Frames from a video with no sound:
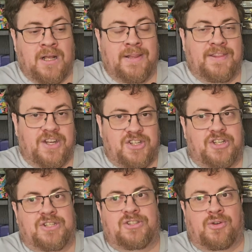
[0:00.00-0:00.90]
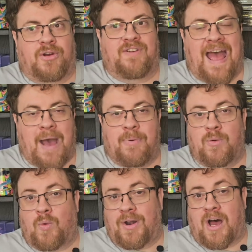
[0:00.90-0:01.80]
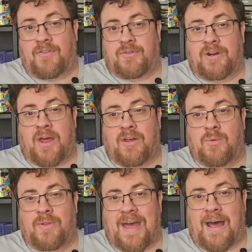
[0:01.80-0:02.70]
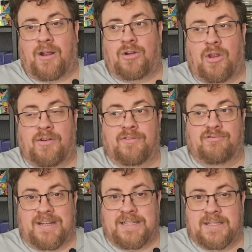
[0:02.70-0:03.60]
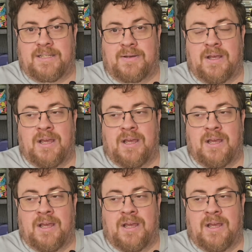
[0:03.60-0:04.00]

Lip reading: that just sort of happen one after another without a lot of reason,